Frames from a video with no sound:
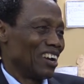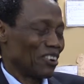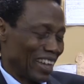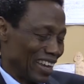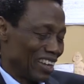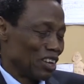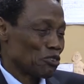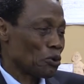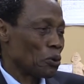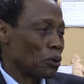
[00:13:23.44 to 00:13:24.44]
Okay,
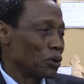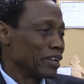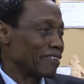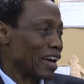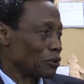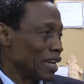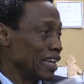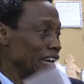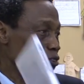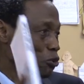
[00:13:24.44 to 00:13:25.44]
so it's
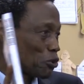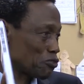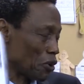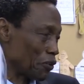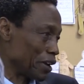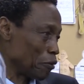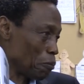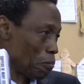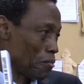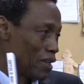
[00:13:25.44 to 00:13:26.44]
actually a true story,
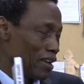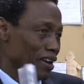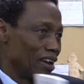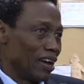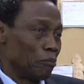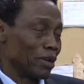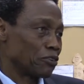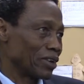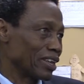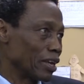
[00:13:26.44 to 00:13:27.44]
mm-hmm.
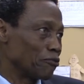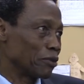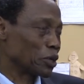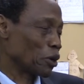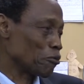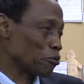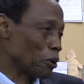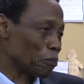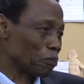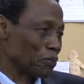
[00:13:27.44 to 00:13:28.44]
but written in fiction
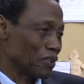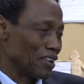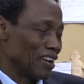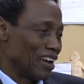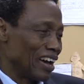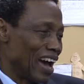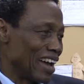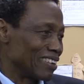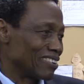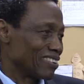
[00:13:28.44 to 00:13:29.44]
form,
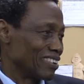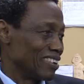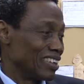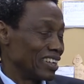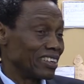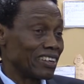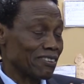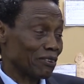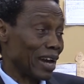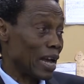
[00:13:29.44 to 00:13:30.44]
and it
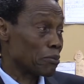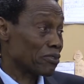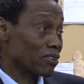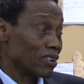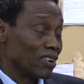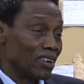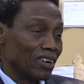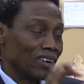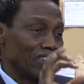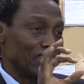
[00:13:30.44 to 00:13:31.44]
describes
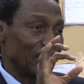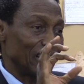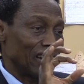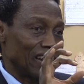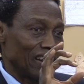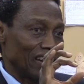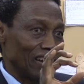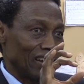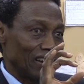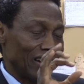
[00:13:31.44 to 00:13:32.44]
the
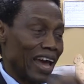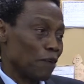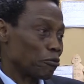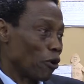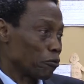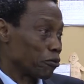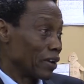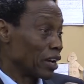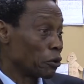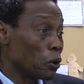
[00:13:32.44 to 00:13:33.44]
life of
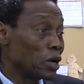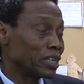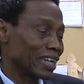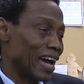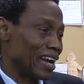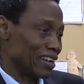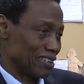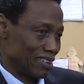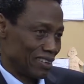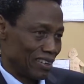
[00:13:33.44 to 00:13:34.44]
a growing
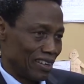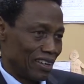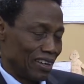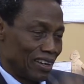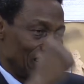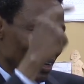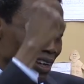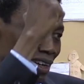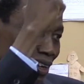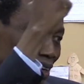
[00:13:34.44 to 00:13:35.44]
child
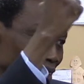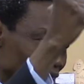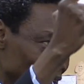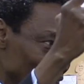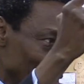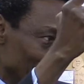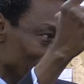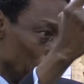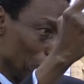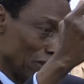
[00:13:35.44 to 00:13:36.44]
in
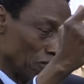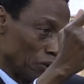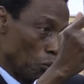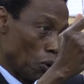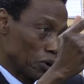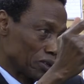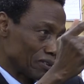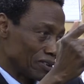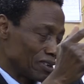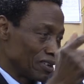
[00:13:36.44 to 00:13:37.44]
that part of the world.
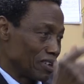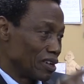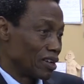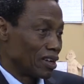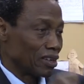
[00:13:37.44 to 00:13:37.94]
Mm-hmm.